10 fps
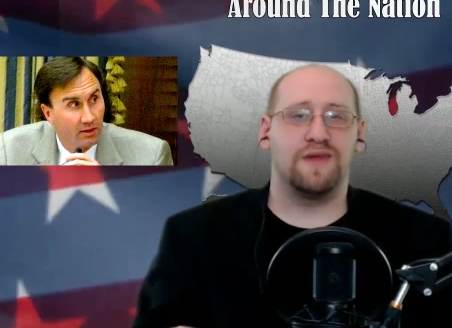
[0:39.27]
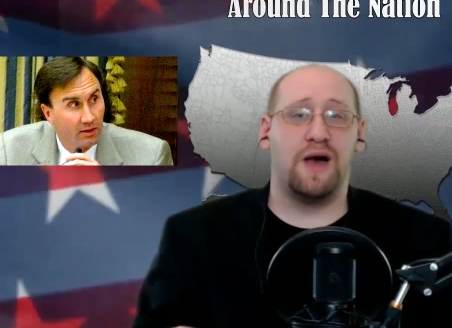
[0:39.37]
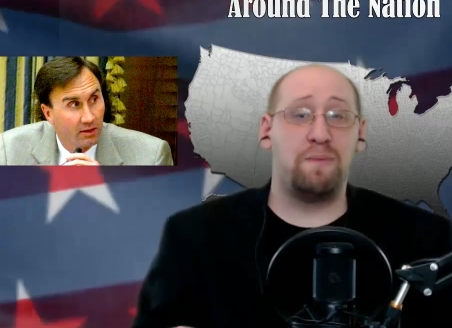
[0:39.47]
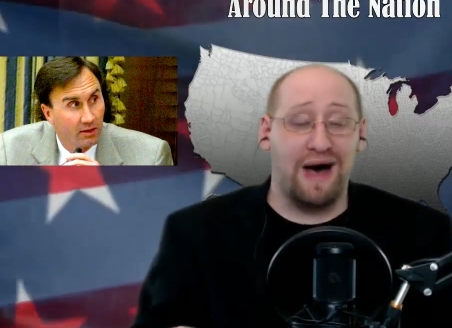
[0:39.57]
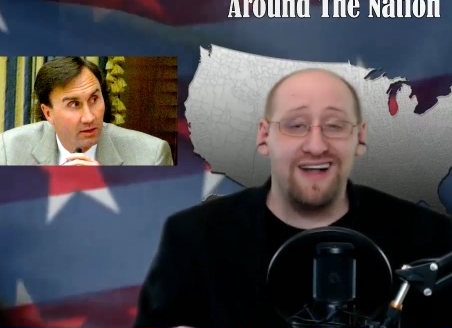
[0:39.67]

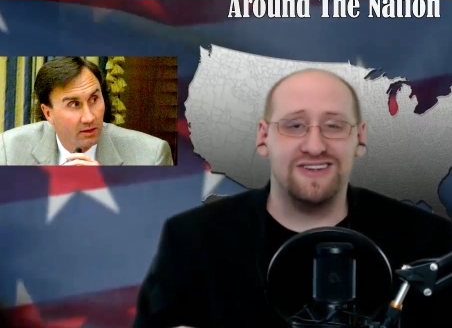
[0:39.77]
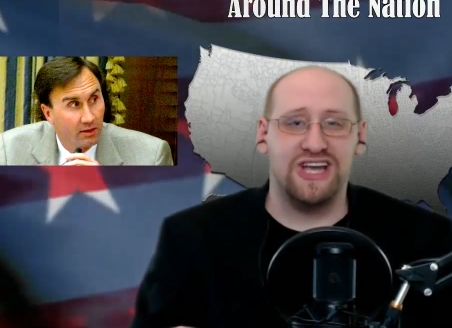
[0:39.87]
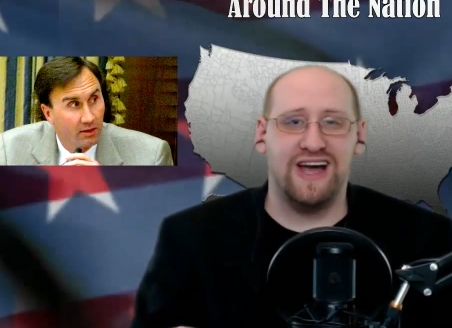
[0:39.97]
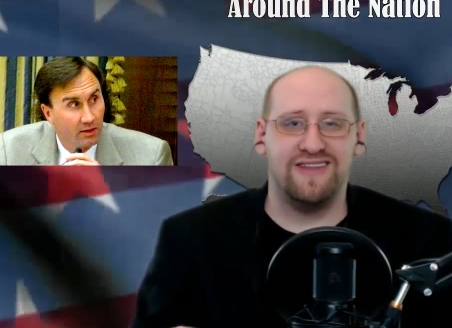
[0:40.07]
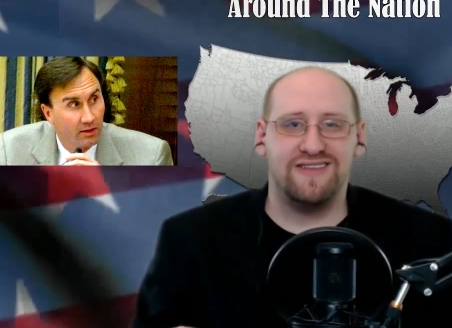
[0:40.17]

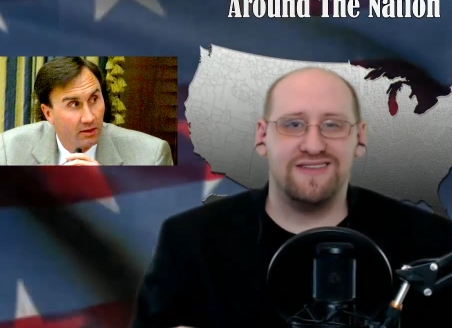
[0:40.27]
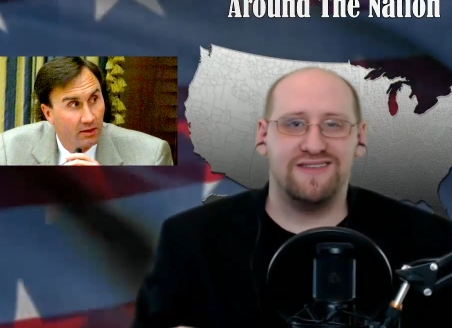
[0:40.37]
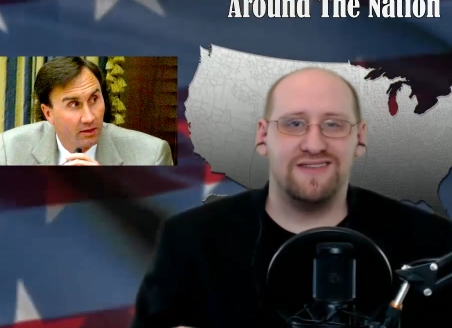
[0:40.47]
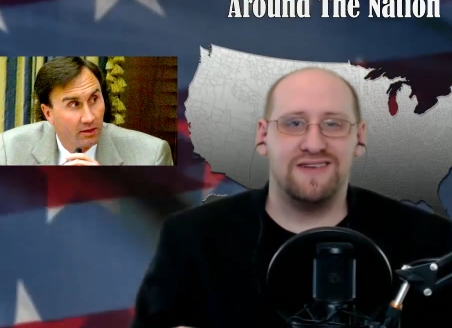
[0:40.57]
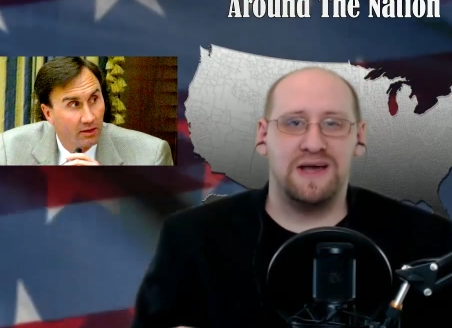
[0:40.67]
Speaker 1: Apologize.
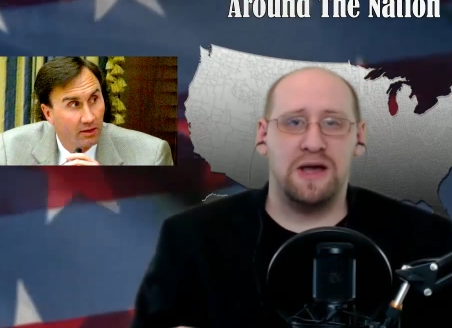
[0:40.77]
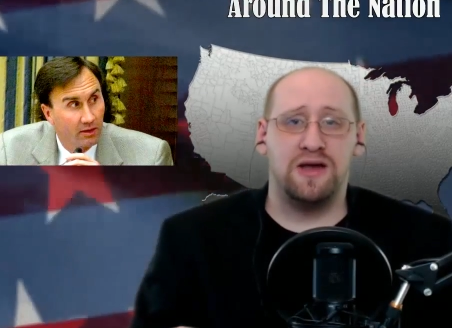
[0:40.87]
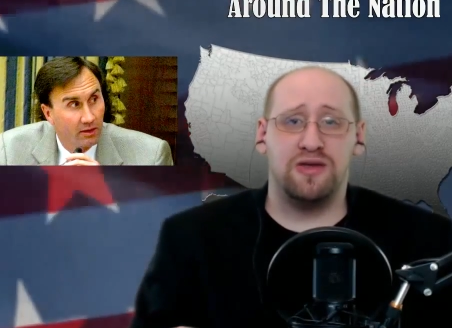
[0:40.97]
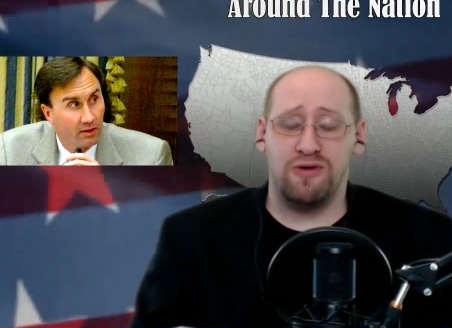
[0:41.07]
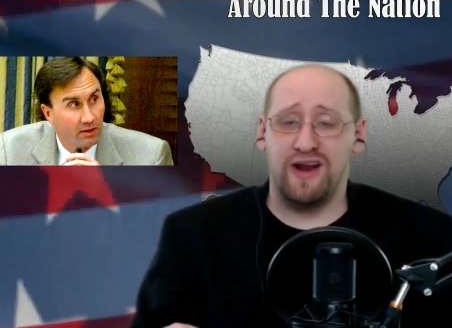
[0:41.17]

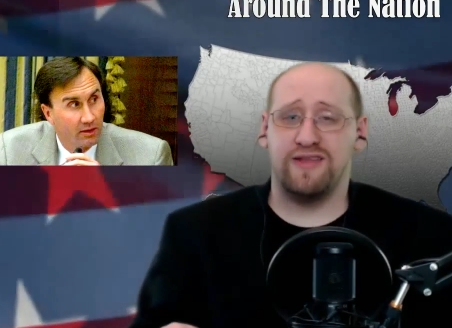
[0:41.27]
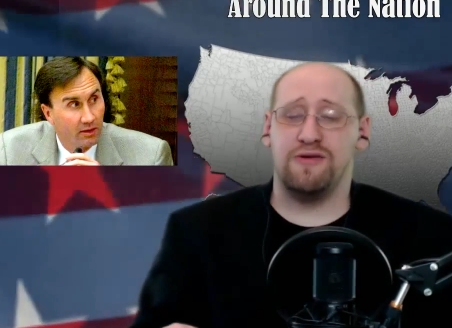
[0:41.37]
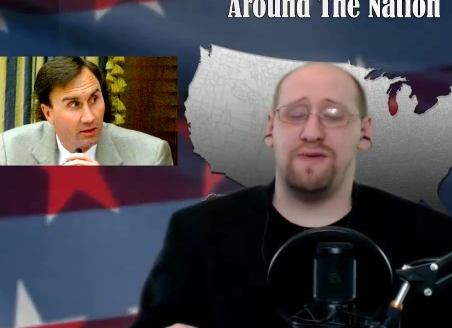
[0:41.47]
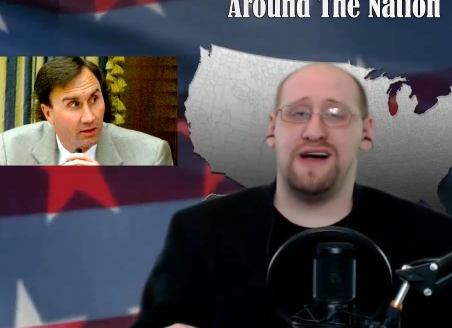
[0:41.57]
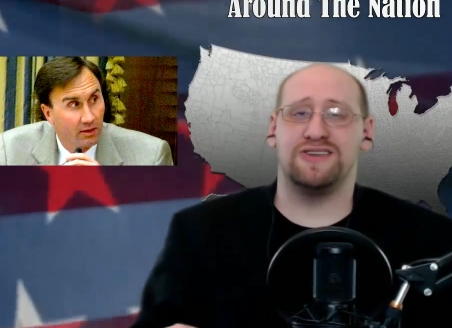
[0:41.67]
You want us to
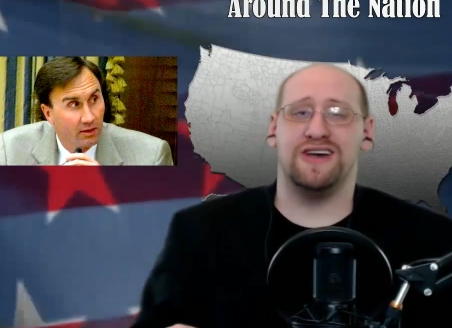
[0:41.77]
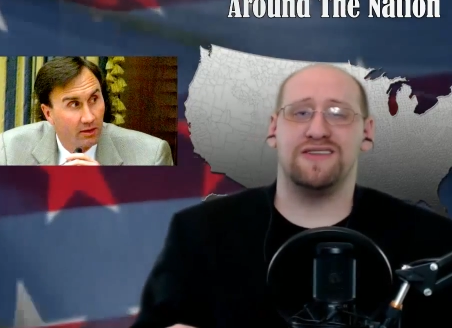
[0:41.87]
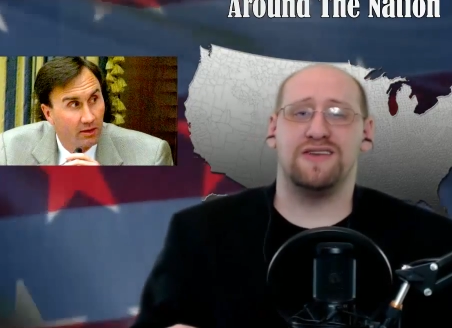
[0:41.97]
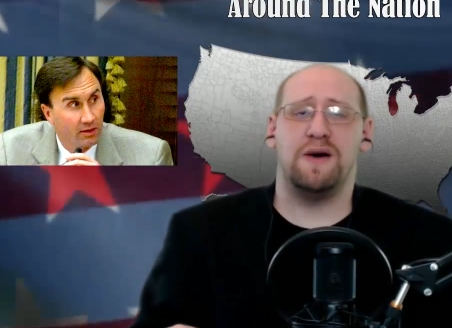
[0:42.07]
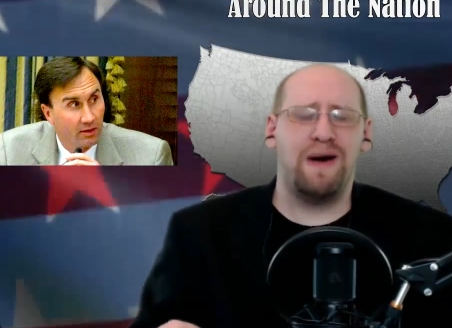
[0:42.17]
apologize?
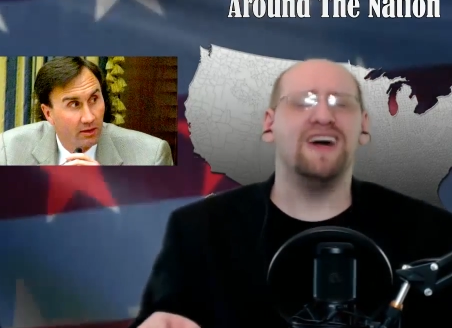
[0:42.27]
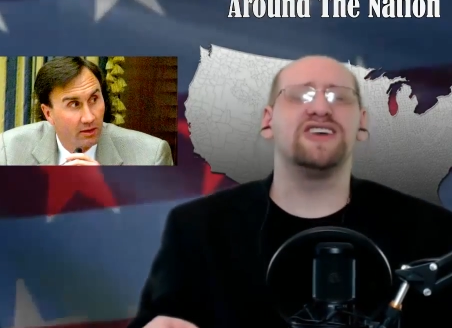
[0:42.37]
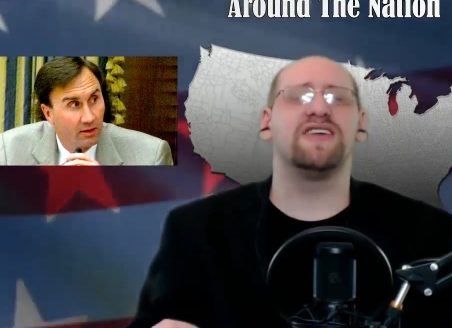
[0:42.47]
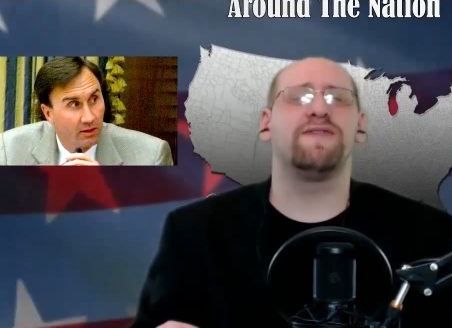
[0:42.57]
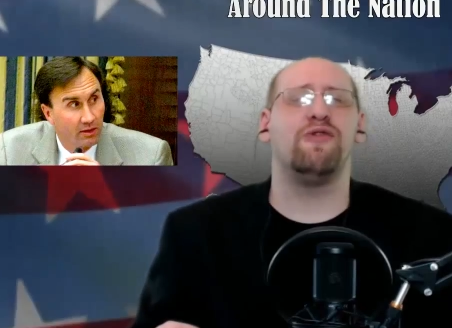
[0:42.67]

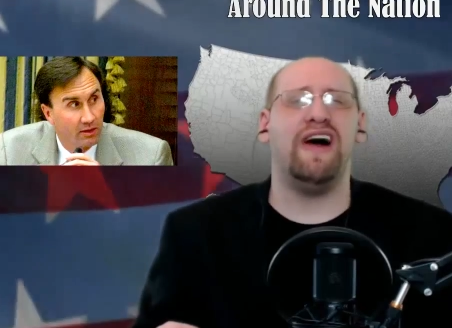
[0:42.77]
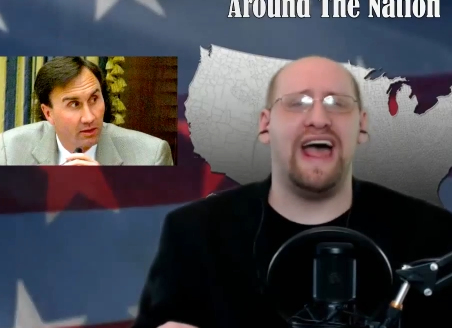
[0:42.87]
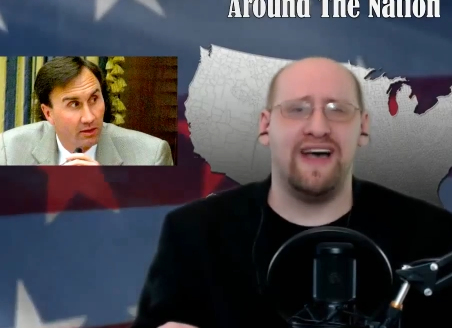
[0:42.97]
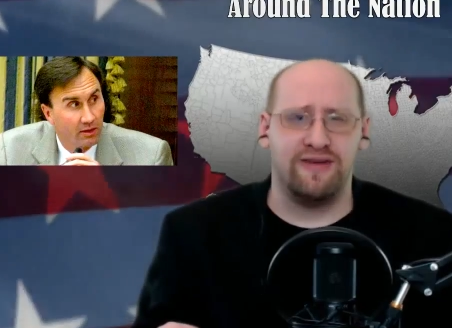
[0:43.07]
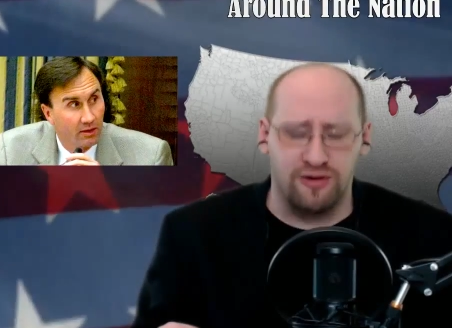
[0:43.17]
Apologize for what,
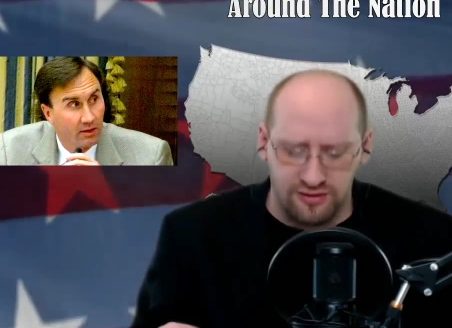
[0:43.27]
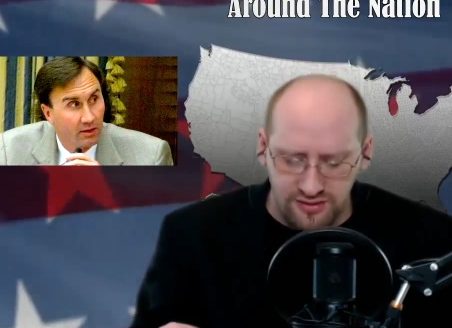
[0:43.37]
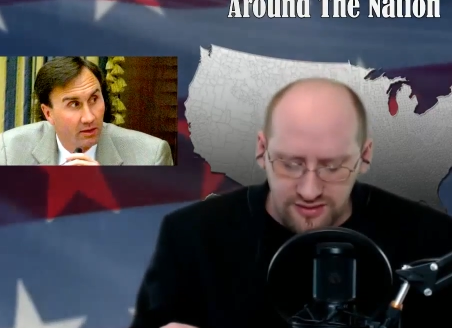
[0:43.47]
asshole?